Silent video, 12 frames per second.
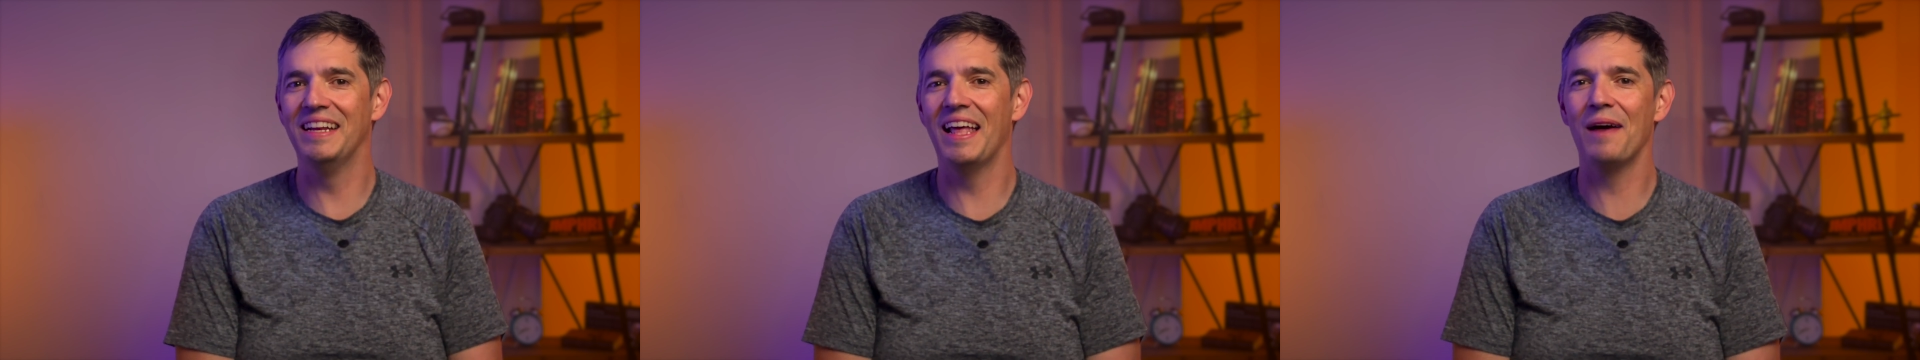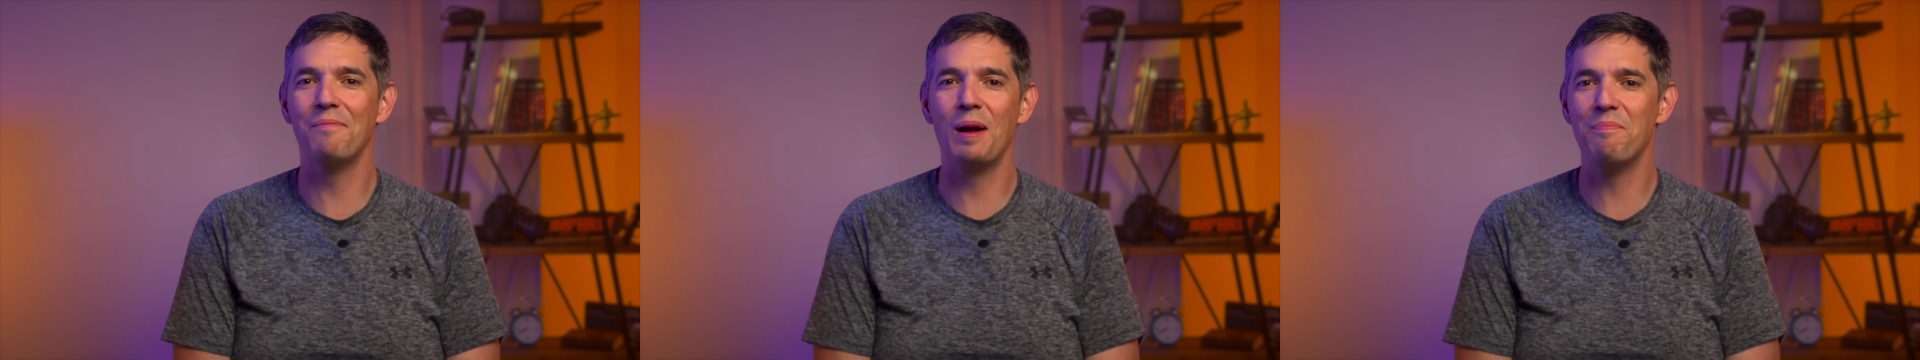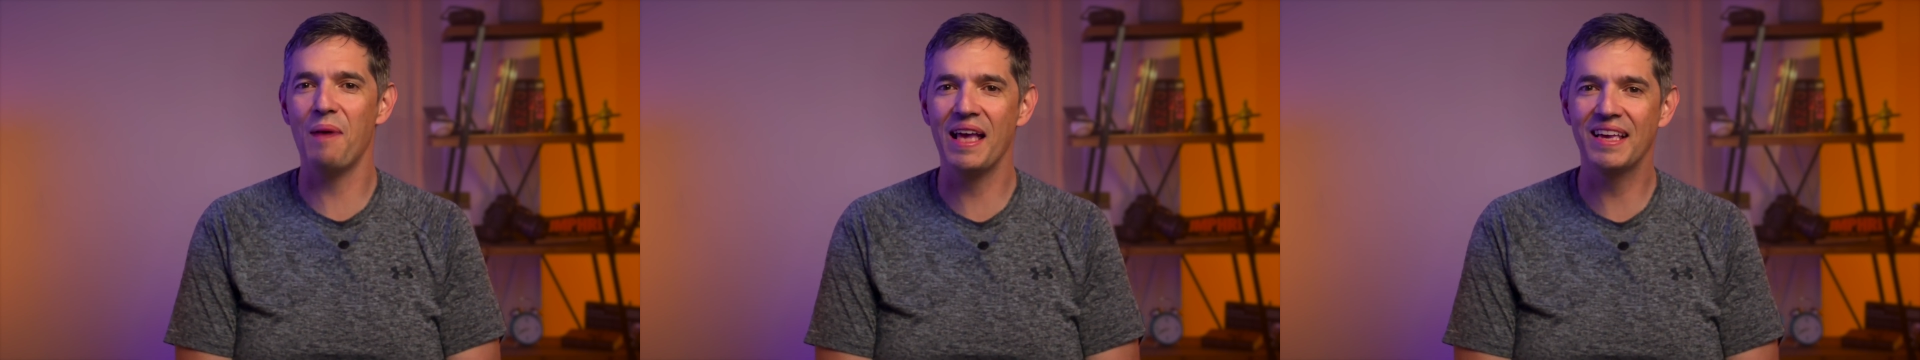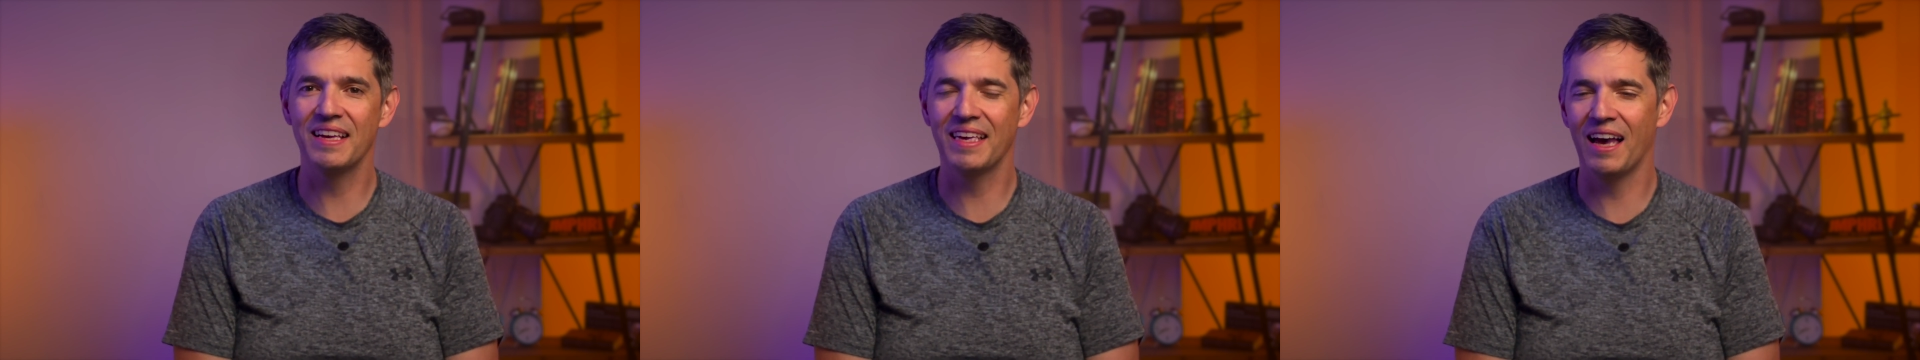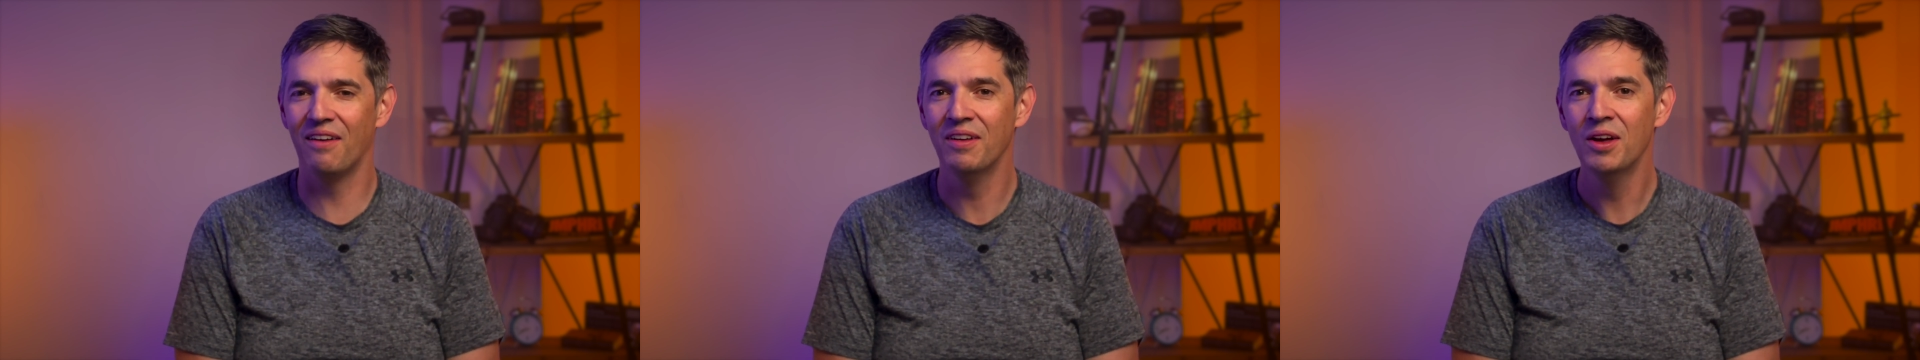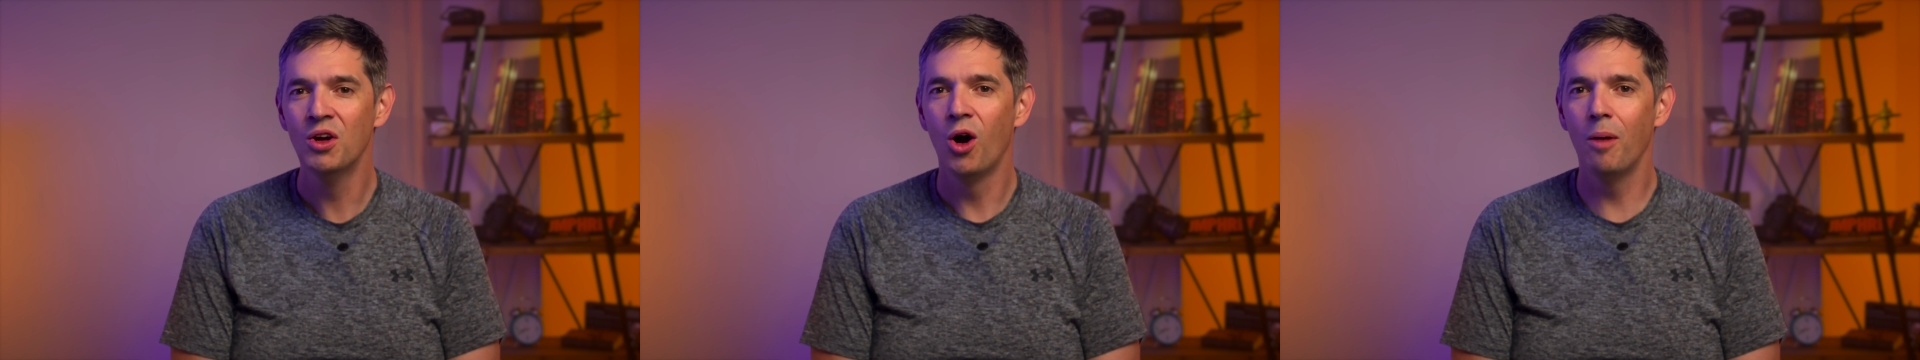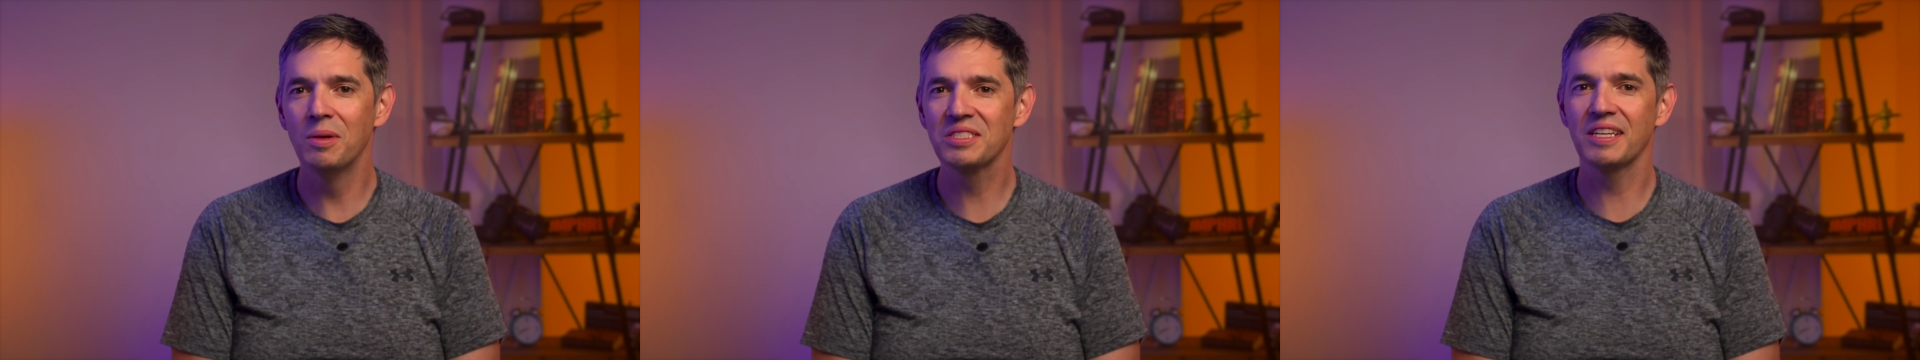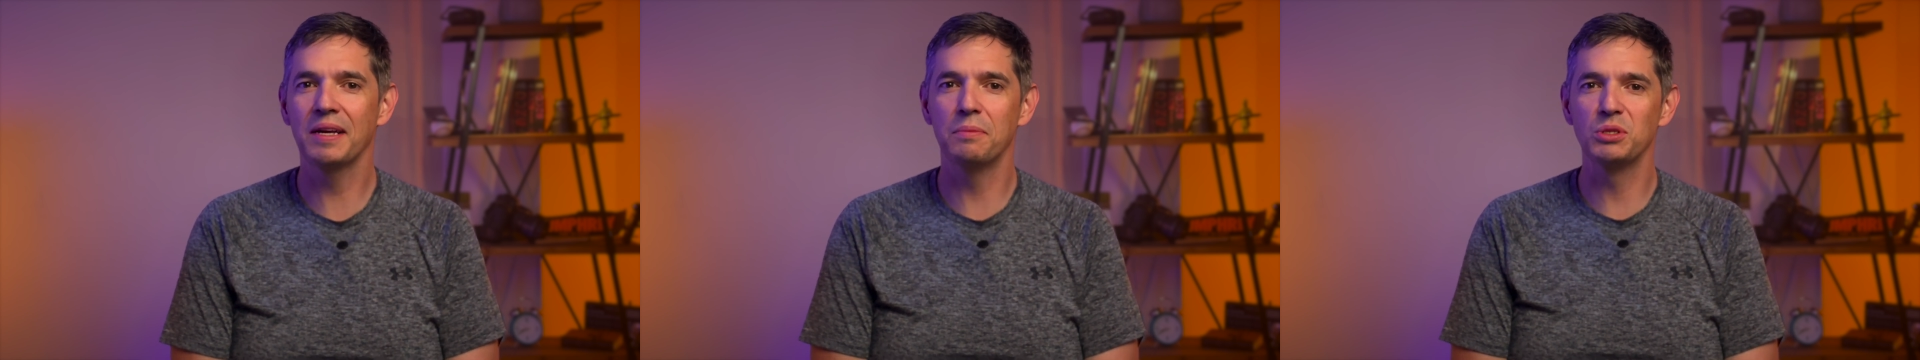at my bank account
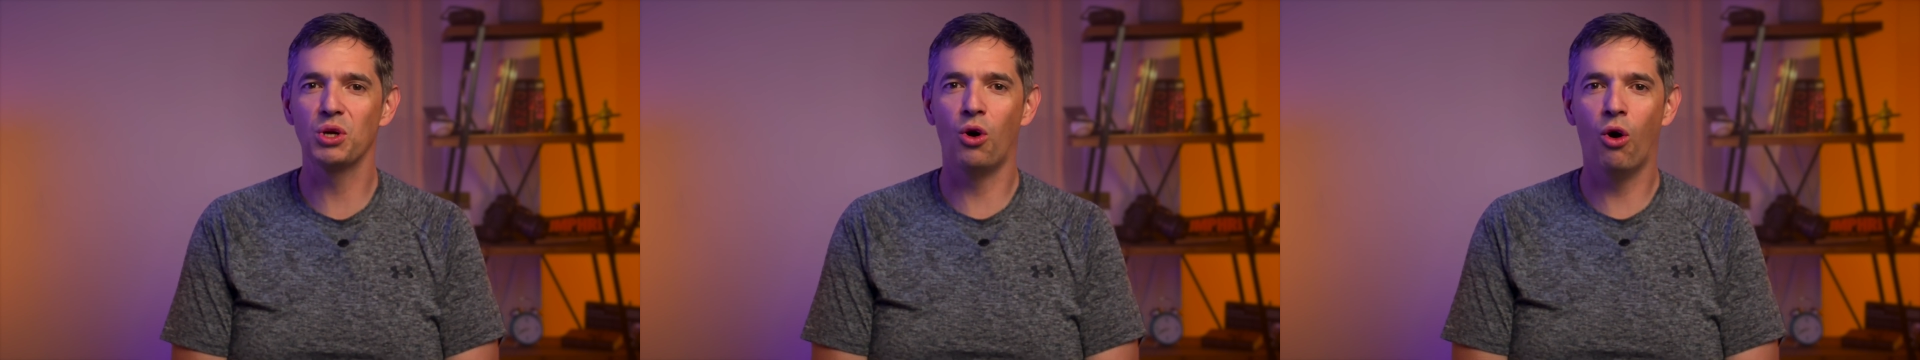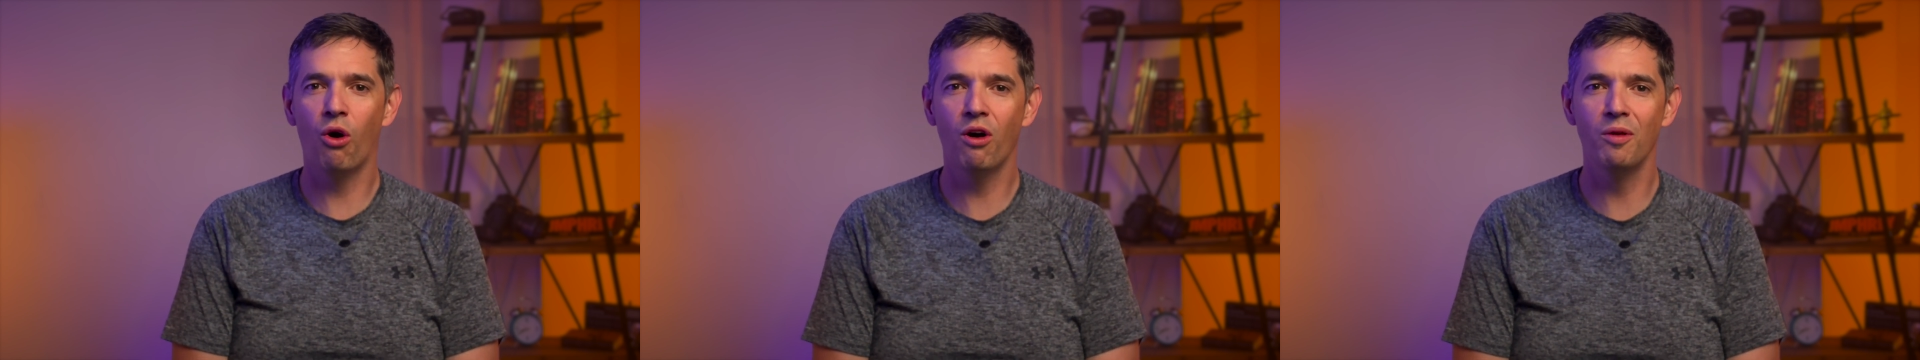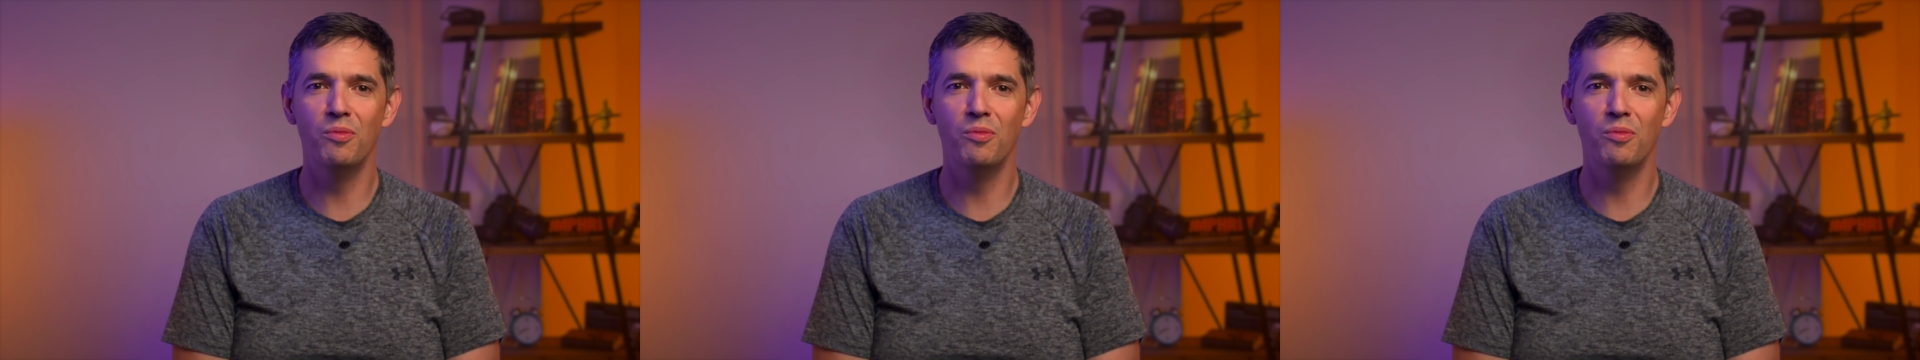almost like it was a horror